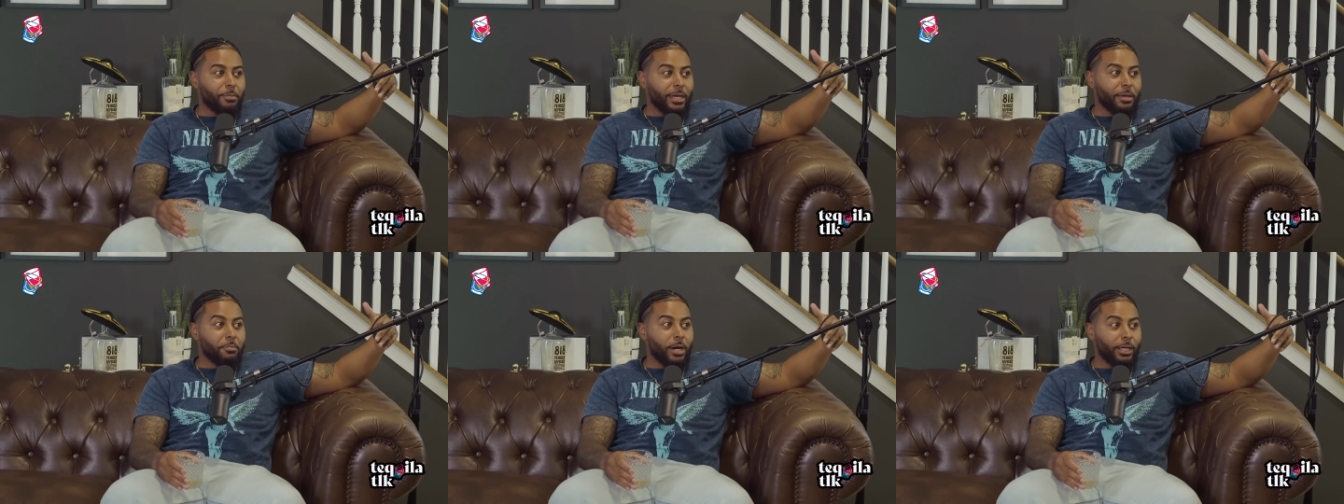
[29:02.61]

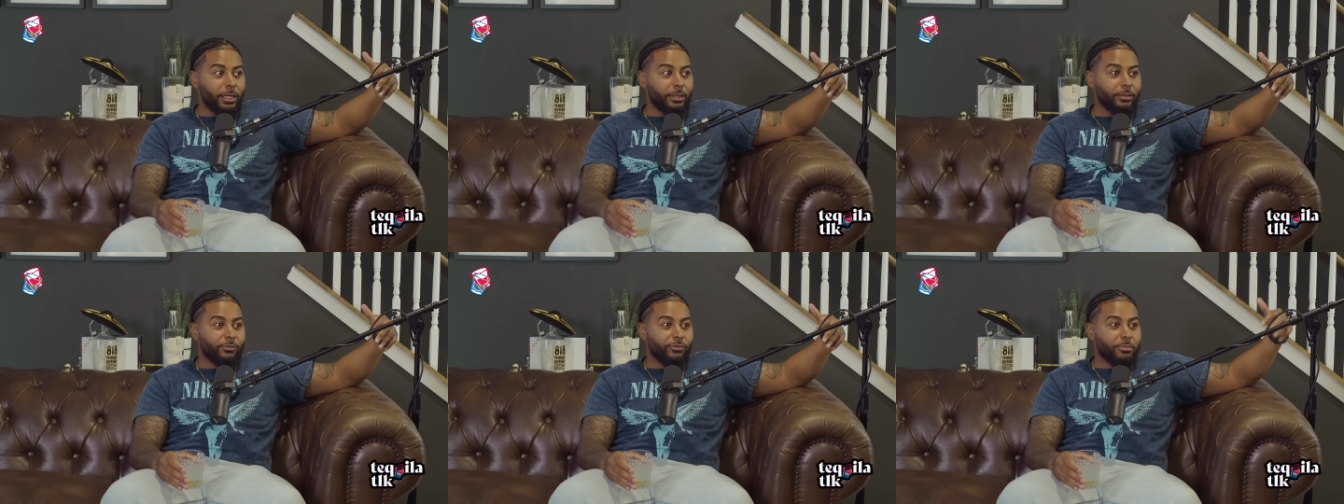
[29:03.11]
making
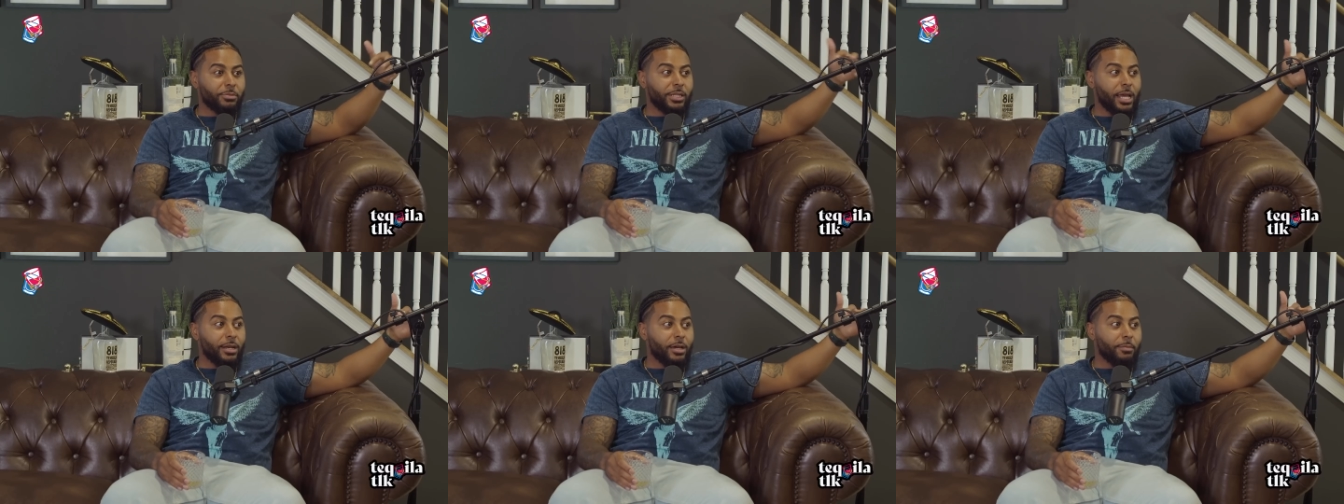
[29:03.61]
money from
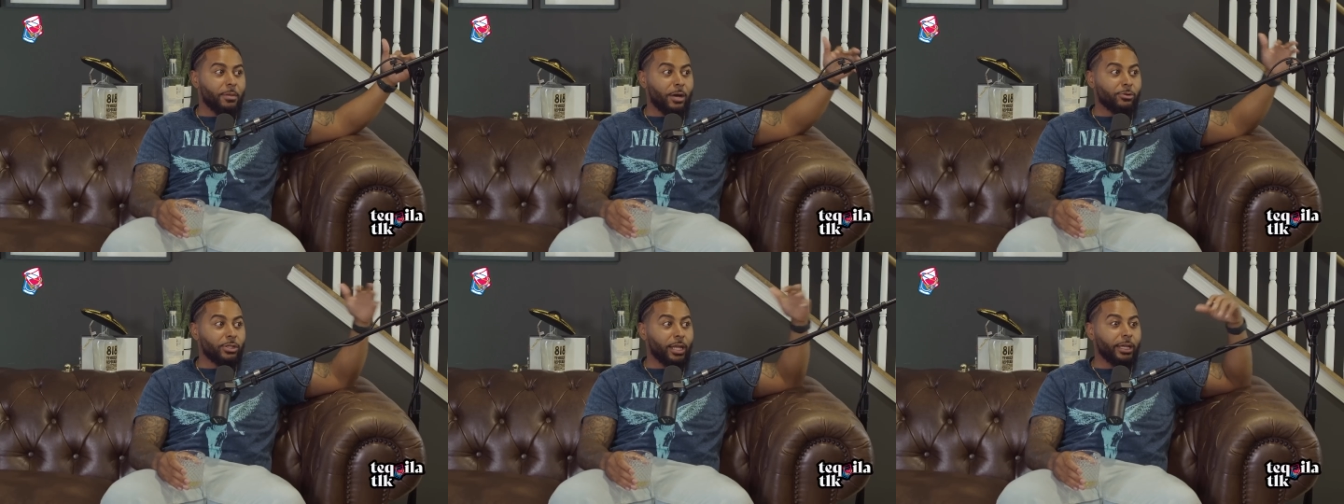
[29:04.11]
stand up.
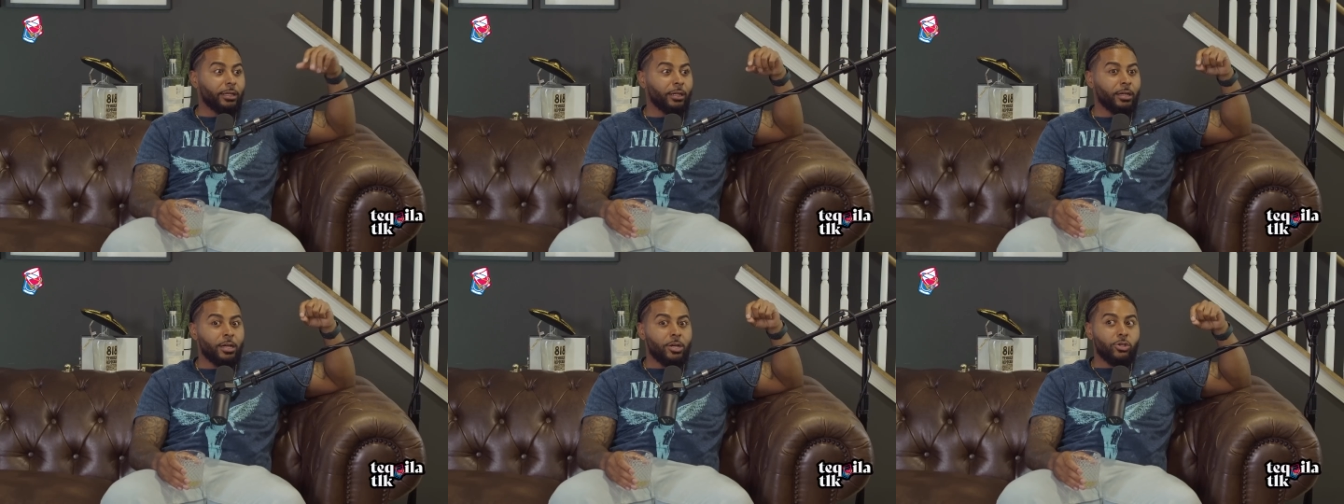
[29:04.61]
I
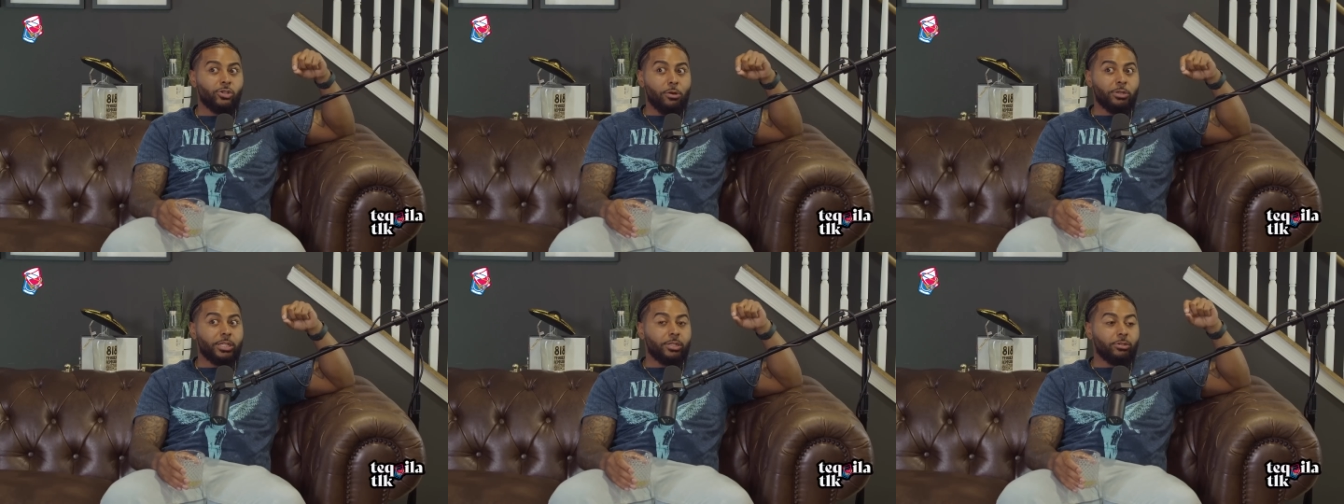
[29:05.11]

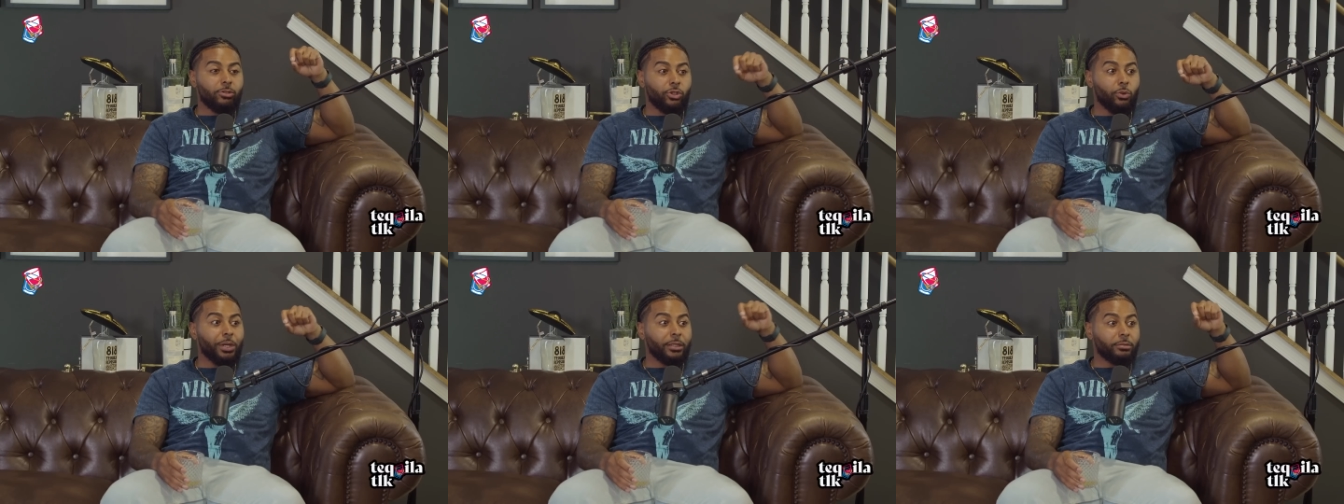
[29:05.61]
was
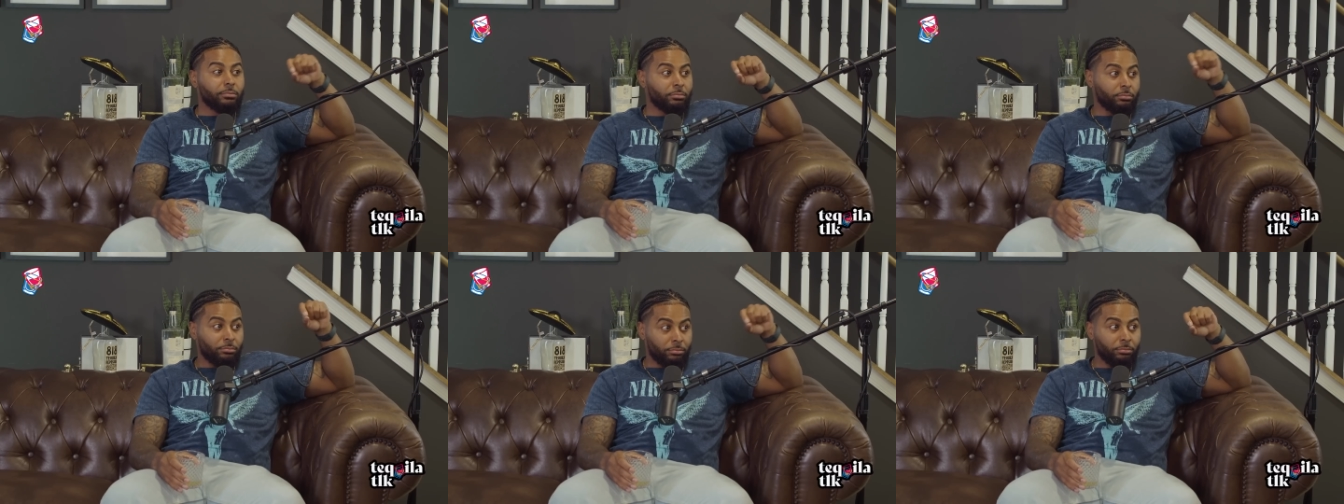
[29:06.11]
doing
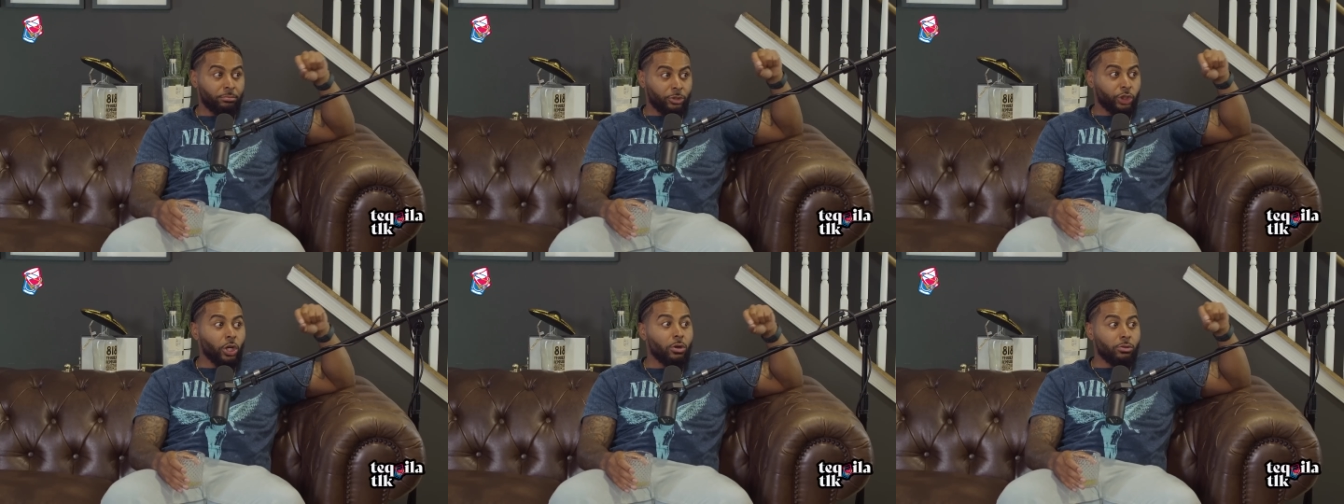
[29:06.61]

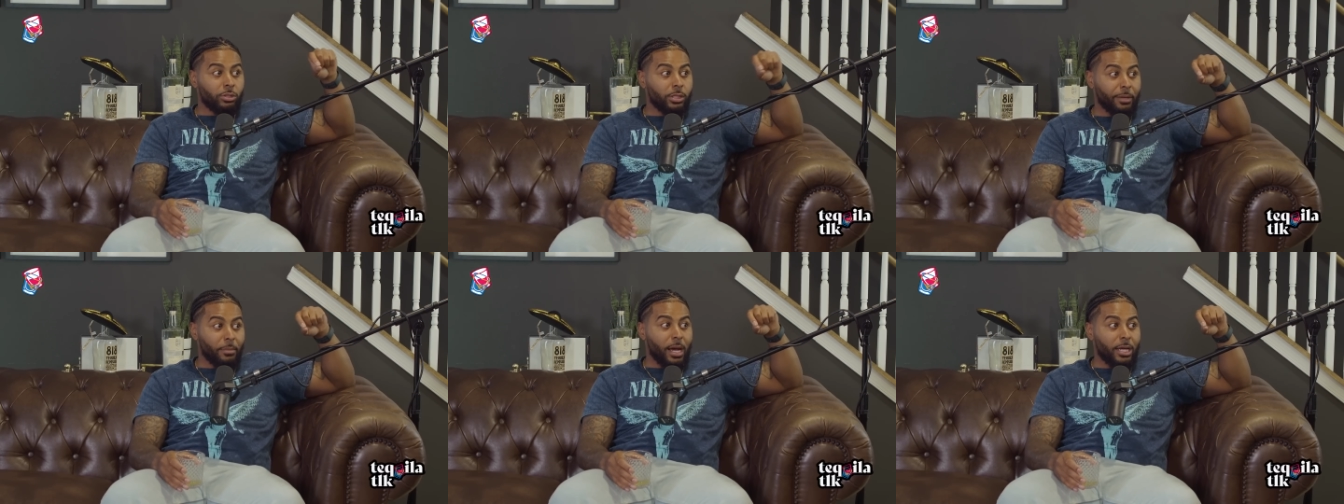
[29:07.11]
shows
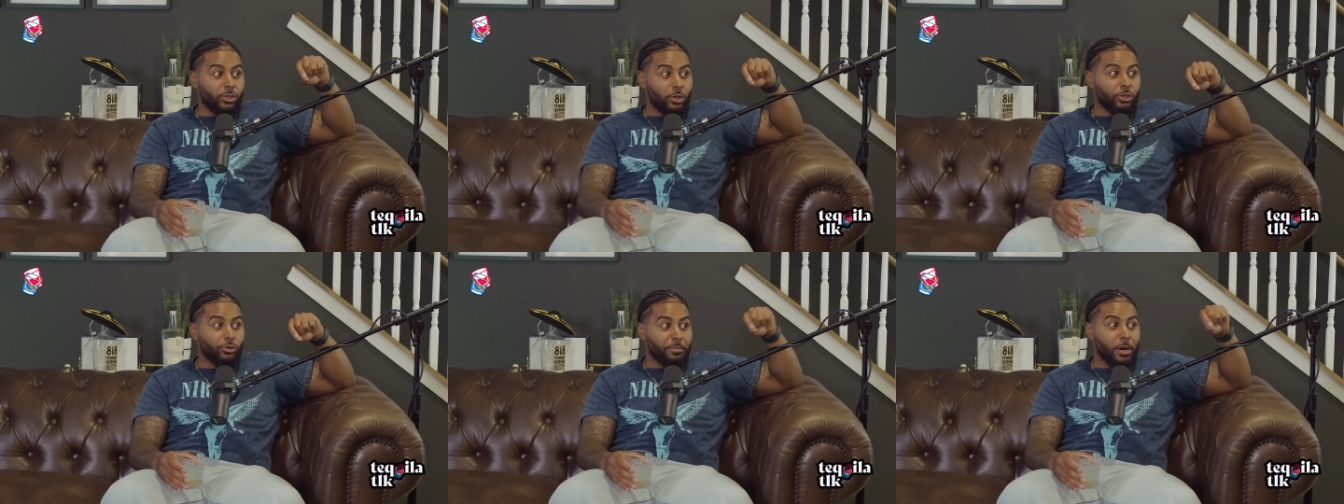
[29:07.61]
like I
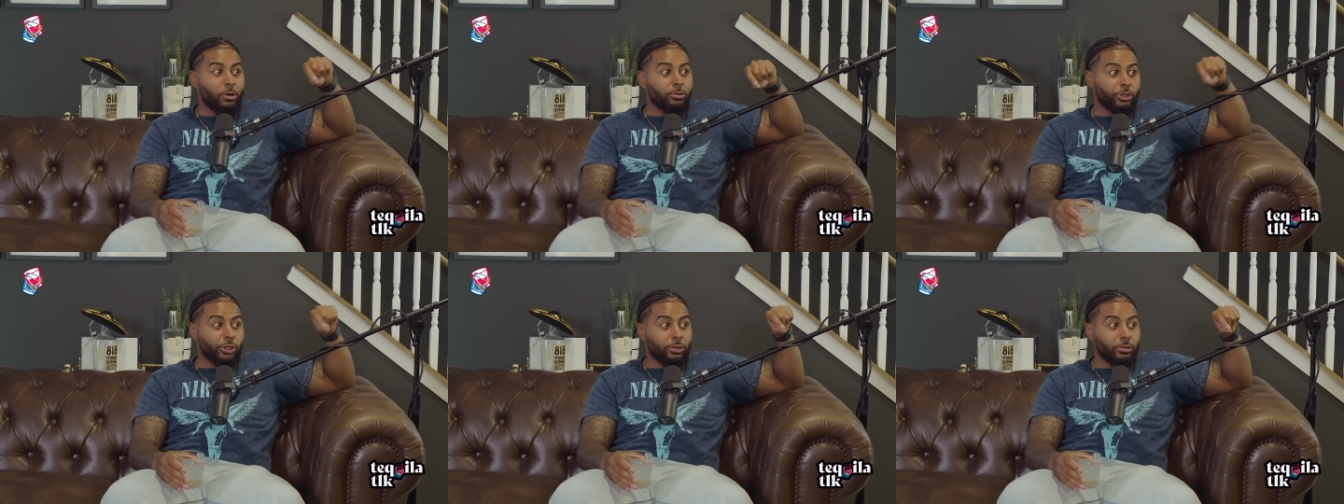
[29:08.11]
started doing my
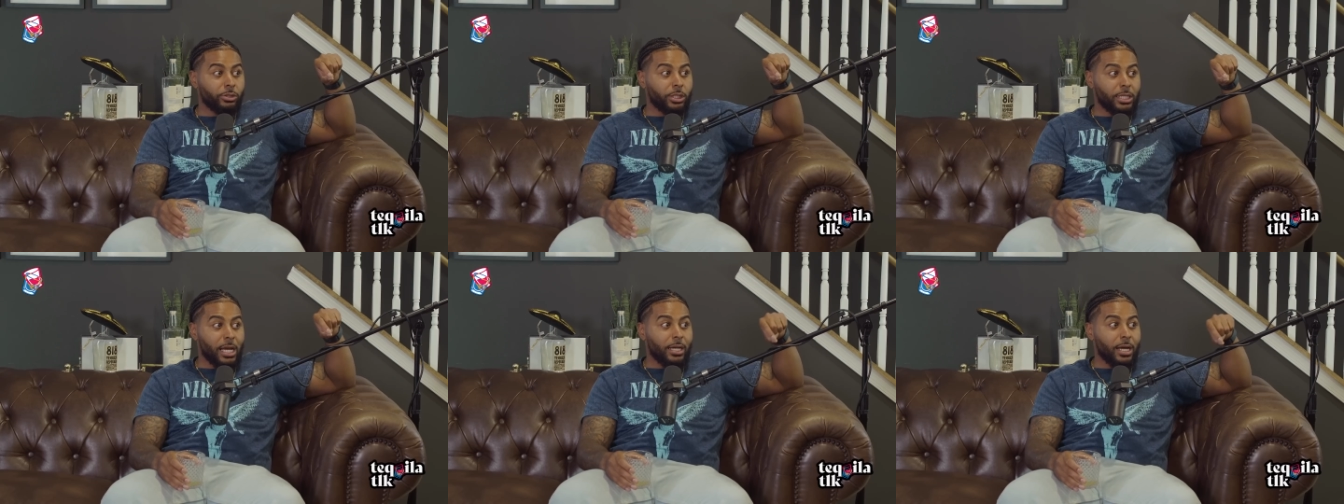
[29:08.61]
own shows because I